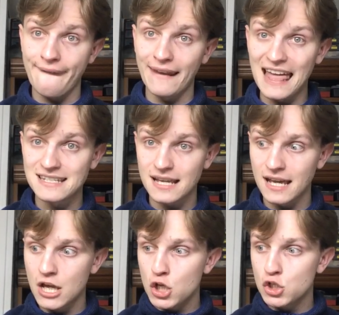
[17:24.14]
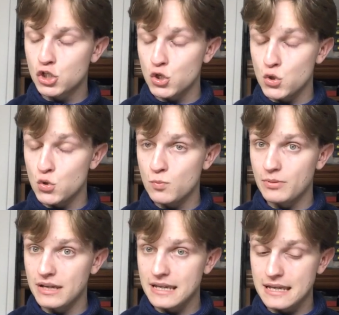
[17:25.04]
letter to
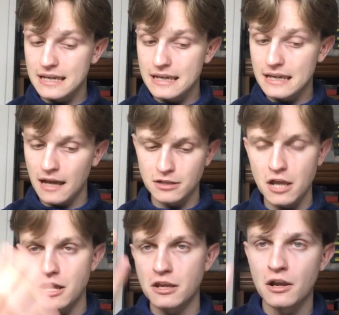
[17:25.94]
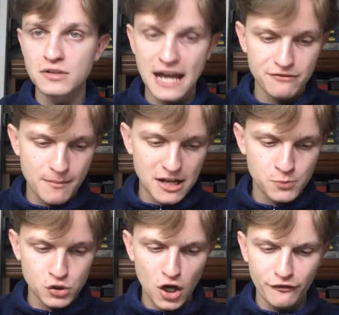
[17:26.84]
be, to have the match
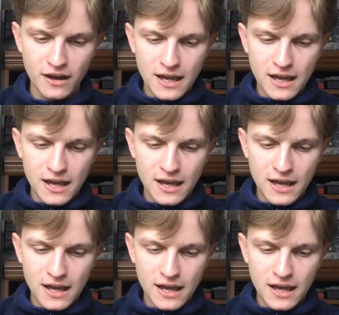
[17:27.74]
put off.